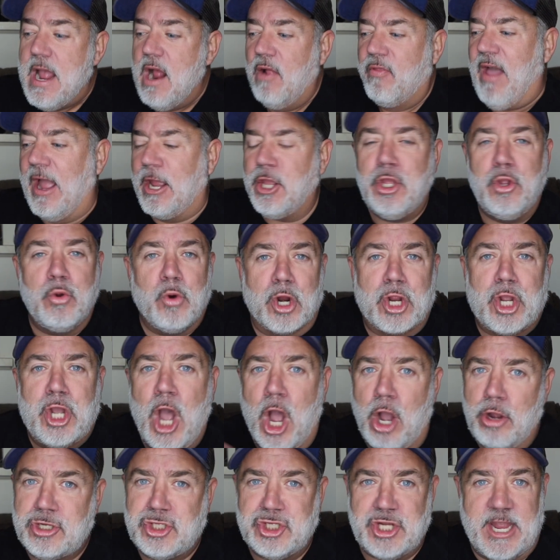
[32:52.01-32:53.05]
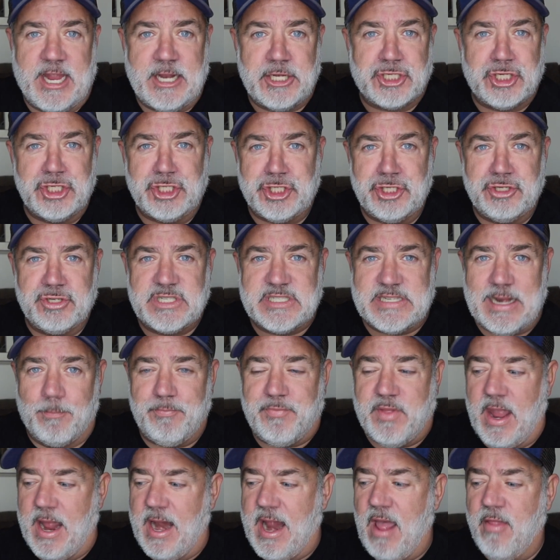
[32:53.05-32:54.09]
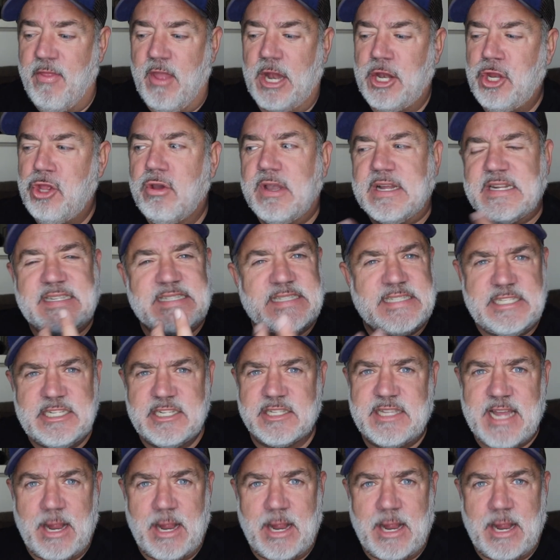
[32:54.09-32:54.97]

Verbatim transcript: that you are coaching to do something and then you can see that